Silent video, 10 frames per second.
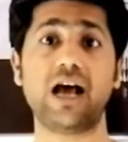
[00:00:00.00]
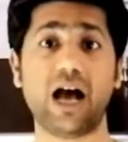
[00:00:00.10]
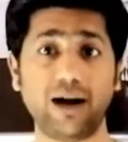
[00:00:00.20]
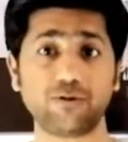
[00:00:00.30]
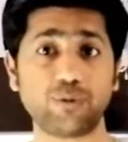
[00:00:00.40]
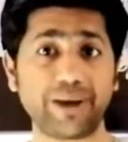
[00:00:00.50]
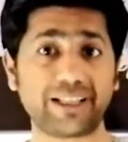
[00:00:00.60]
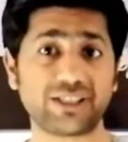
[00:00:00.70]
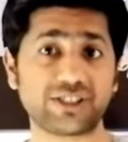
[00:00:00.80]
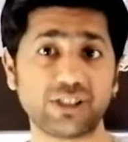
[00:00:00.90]
how to make
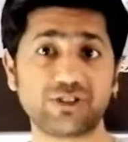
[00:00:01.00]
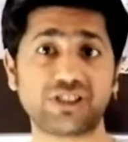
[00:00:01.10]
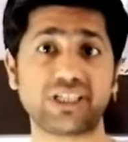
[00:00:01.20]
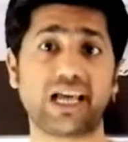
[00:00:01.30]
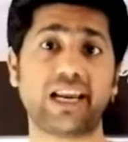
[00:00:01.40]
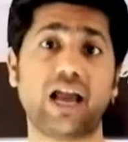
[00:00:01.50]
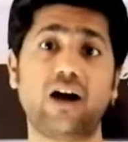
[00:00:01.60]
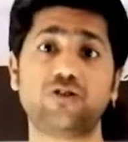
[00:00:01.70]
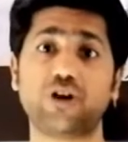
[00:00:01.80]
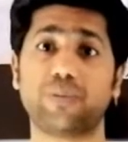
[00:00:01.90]
this solution and
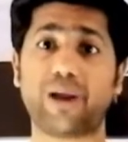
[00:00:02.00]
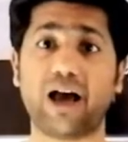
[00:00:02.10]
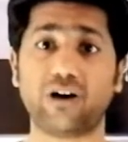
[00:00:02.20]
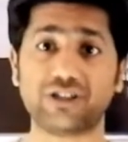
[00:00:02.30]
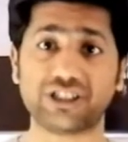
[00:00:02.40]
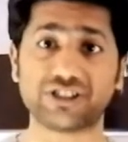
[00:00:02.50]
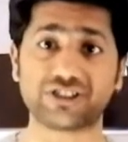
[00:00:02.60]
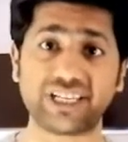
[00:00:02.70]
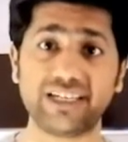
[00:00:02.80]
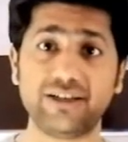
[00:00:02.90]
how to apply on your
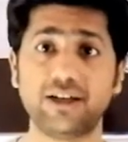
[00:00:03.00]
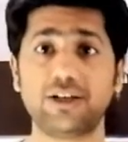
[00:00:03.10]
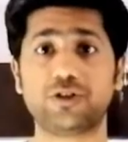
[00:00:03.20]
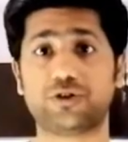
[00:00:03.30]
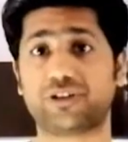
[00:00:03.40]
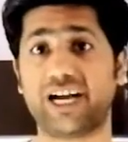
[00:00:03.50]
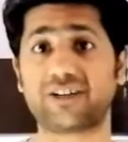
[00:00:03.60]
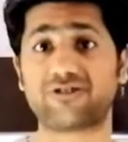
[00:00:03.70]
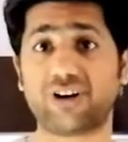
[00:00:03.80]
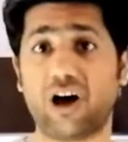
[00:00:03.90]
skin to
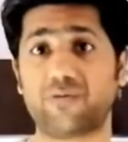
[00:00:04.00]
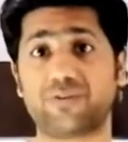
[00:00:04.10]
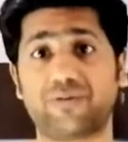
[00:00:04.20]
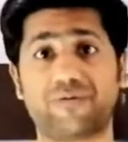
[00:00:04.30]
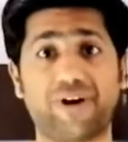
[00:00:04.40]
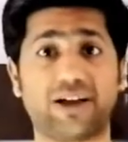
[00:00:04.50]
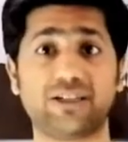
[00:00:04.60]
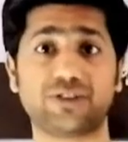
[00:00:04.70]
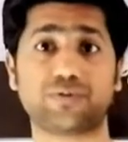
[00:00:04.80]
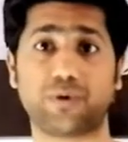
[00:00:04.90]
get rid of the
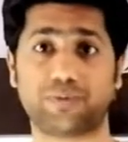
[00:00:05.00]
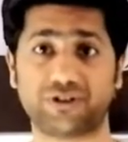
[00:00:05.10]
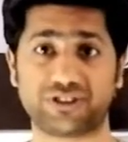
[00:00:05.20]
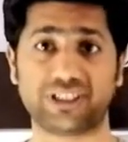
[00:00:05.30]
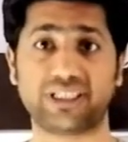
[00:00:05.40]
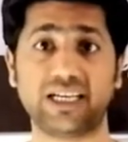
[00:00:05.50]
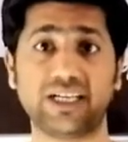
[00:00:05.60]
freckles from your skin.